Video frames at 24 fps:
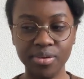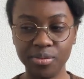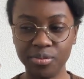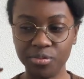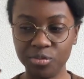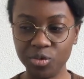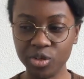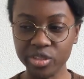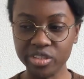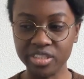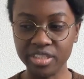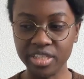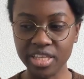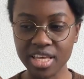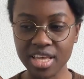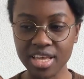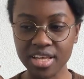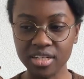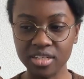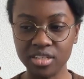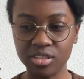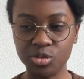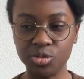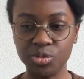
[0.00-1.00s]
what's the
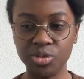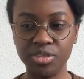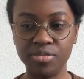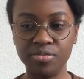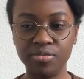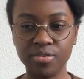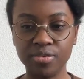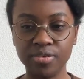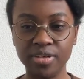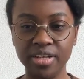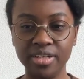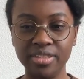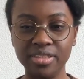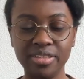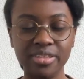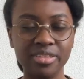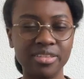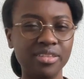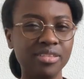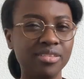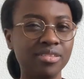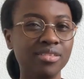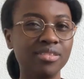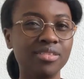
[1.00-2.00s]
English word for it?
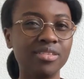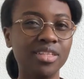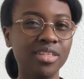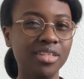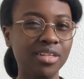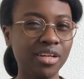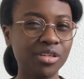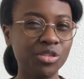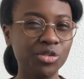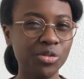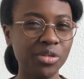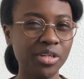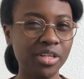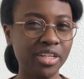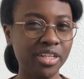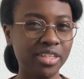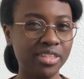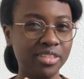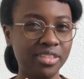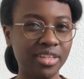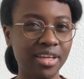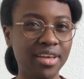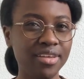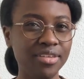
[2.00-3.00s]
The Dutch word
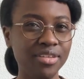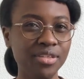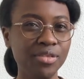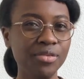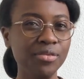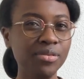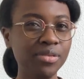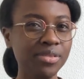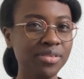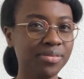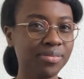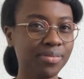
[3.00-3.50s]
is zenuw.